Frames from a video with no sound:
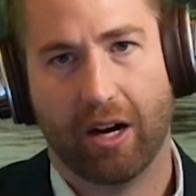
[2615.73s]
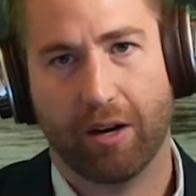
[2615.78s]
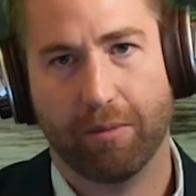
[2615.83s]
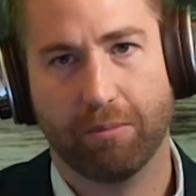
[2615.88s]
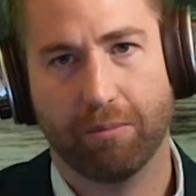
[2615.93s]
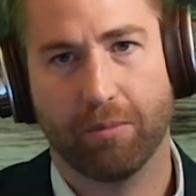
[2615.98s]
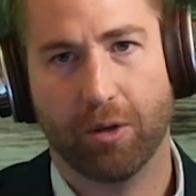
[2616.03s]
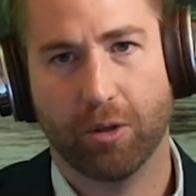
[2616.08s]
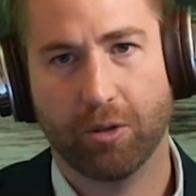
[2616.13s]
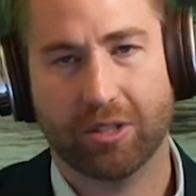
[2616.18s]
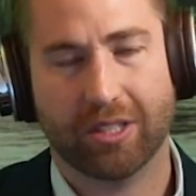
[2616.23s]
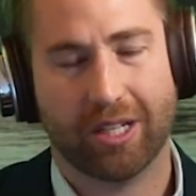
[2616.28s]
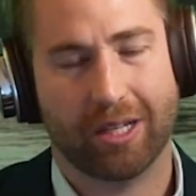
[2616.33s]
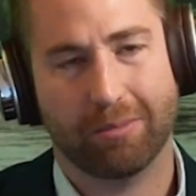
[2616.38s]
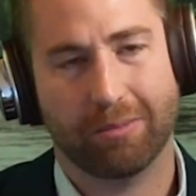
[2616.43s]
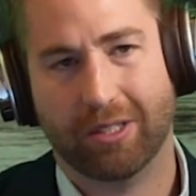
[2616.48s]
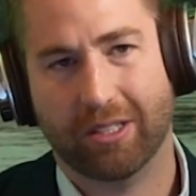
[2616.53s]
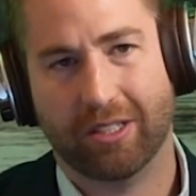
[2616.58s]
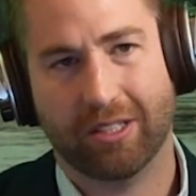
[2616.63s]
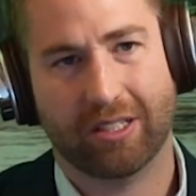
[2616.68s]
most
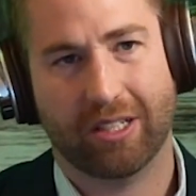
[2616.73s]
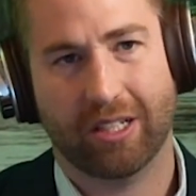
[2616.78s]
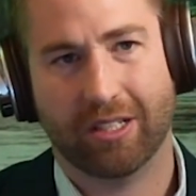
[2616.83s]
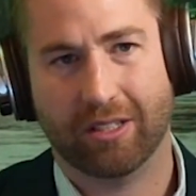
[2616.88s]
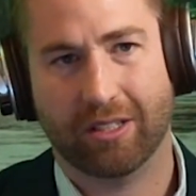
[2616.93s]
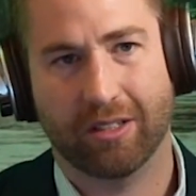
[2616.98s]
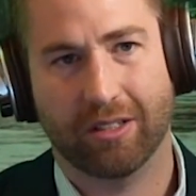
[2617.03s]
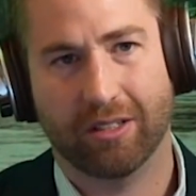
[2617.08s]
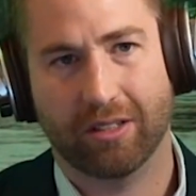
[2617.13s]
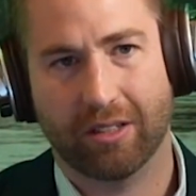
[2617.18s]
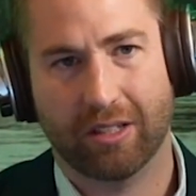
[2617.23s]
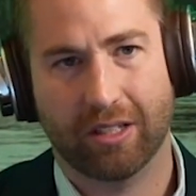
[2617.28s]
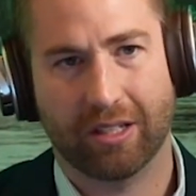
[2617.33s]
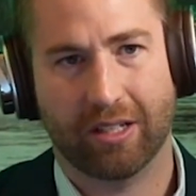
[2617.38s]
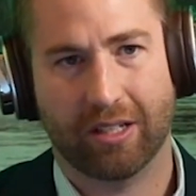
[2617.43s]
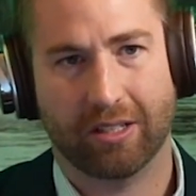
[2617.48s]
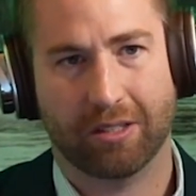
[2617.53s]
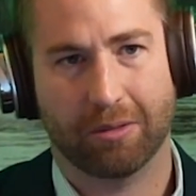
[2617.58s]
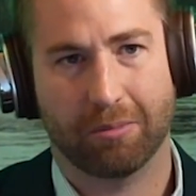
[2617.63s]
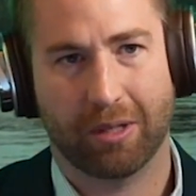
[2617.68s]
times it just doesn't
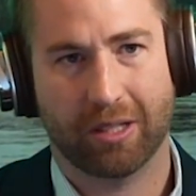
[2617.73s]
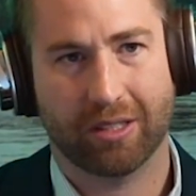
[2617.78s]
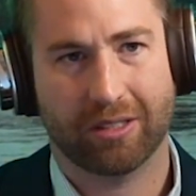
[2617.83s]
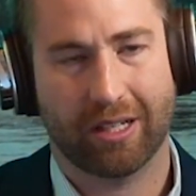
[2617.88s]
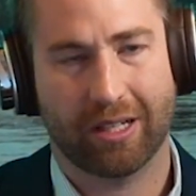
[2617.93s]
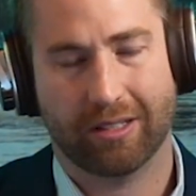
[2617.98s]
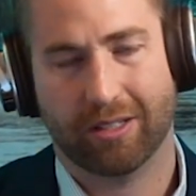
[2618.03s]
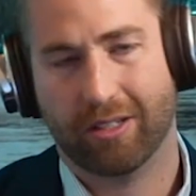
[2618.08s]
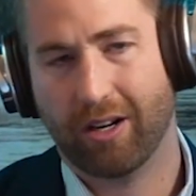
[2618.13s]
make sense.